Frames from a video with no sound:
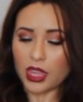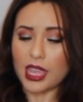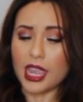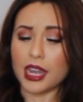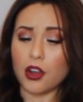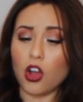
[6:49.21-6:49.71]

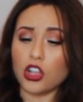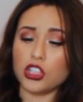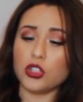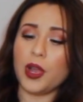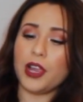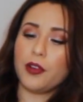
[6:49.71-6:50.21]
And
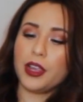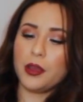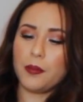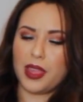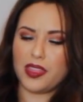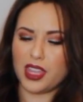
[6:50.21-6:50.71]
also I
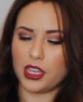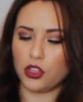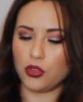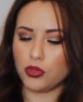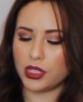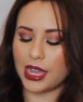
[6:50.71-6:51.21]
recommend that
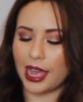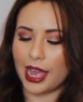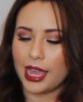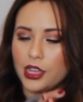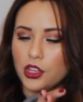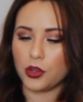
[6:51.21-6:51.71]
you
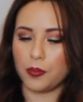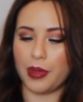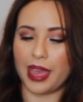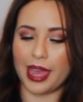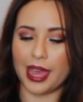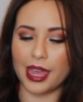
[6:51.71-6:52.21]
tie your
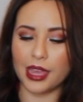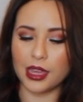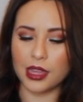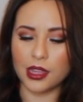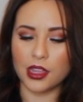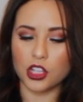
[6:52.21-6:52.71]

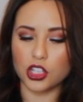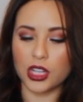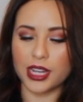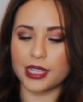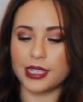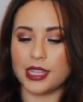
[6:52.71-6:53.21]
bag. So
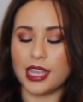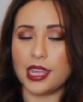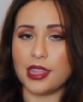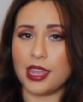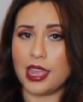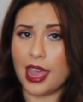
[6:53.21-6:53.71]
like I said,
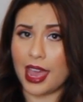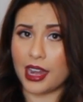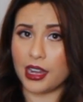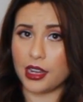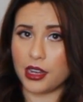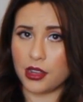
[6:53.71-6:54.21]
they
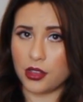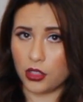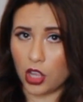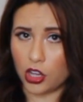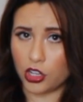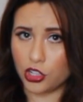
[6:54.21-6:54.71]
added
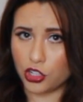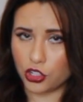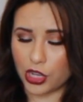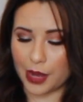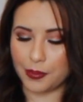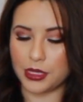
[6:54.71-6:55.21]
longer
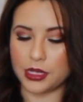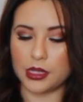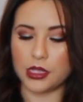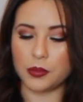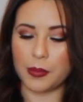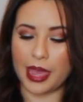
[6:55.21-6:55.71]
straps to
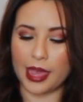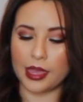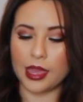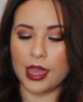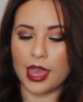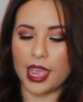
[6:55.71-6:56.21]
this
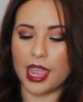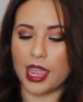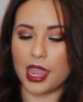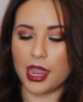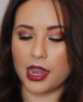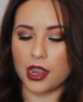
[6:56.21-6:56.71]
bag,
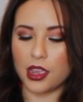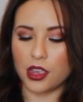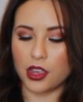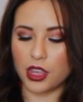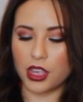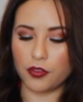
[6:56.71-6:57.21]
and
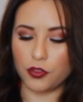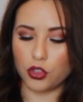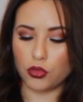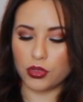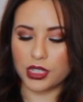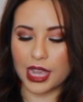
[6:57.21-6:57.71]
if
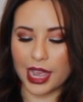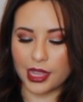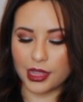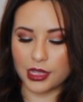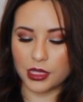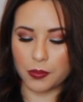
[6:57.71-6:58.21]
you
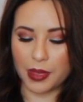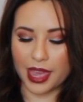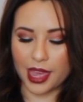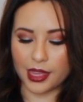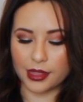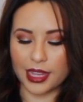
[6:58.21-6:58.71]
tie this
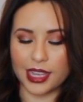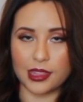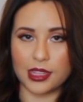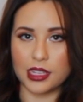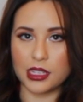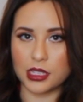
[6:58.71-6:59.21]
bag like
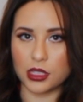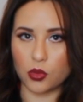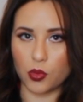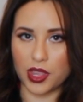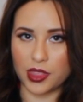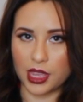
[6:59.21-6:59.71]
this,
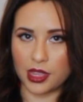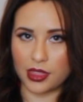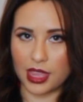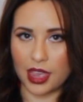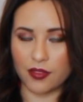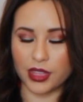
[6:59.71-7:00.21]
the way
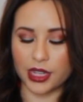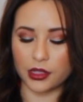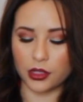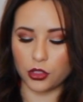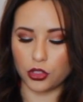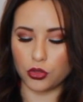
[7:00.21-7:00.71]
they have like a
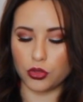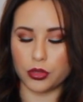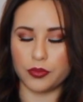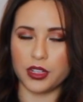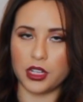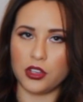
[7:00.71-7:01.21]
little
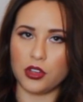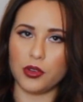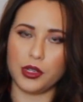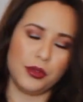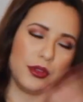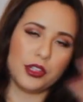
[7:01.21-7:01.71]
YouTube video,
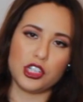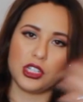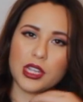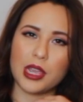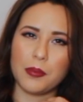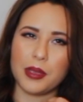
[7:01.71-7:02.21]
and you
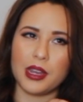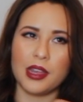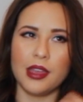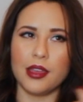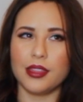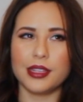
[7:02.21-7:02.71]
just type in
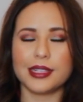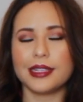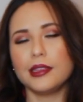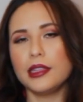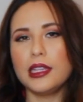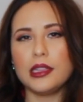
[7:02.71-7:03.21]
things
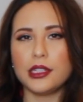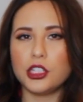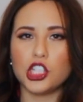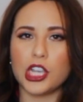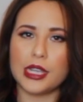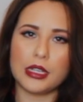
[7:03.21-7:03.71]
like Lily
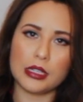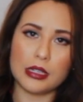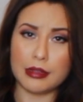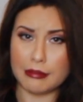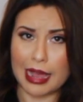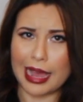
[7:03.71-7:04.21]

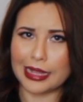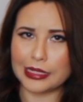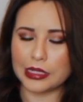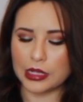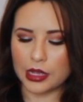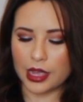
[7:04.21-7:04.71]
Jade
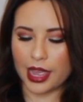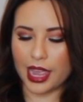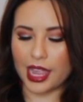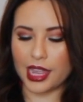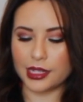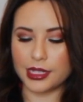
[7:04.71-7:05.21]
knot
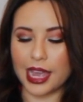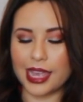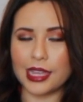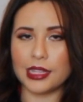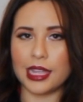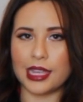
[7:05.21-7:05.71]
and
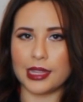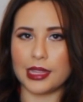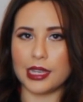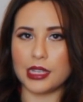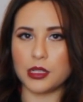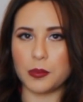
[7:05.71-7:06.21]
tie it like
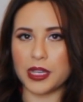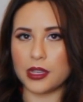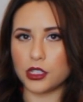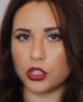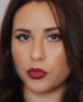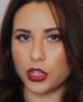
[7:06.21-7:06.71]
this,
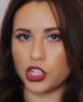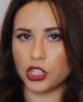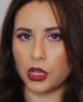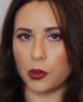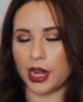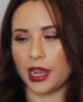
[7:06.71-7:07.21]
because
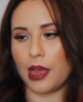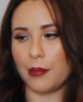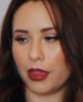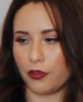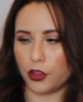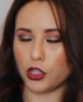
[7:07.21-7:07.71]
originally when I got
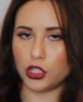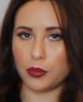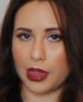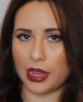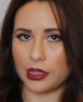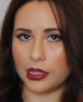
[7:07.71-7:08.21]
my first
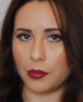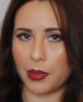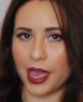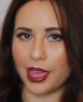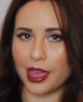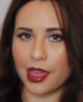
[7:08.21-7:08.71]
Madeline
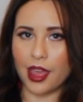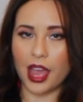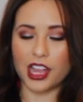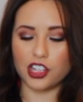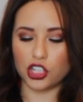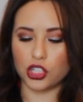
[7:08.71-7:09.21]
bag,
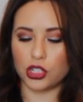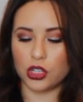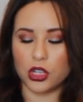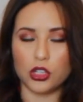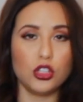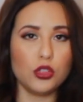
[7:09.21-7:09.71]
I just
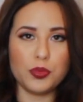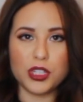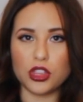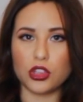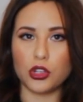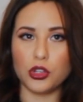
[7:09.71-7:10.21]
looped
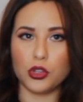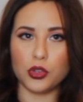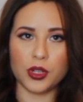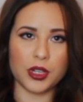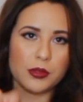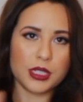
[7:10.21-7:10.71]
it
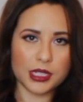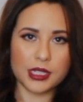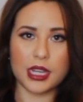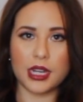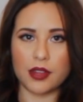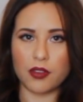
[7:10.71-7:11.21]
through and I was
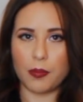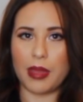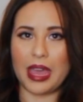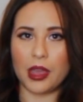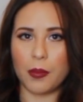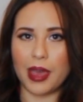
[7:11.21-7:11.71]
excited to have a
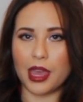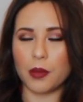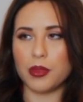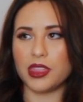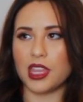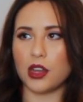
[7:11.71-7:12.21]

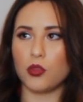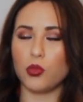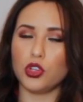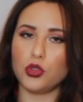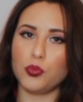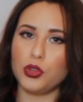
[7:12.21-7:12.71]
backpack, but then
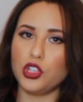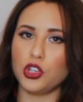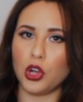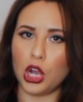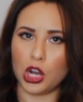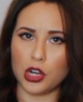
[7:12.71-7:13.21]
when you put
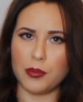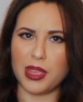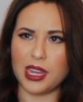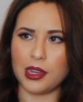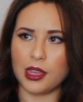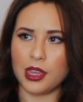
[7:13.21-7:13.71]
your arm
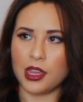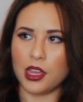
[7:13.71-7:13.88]
in,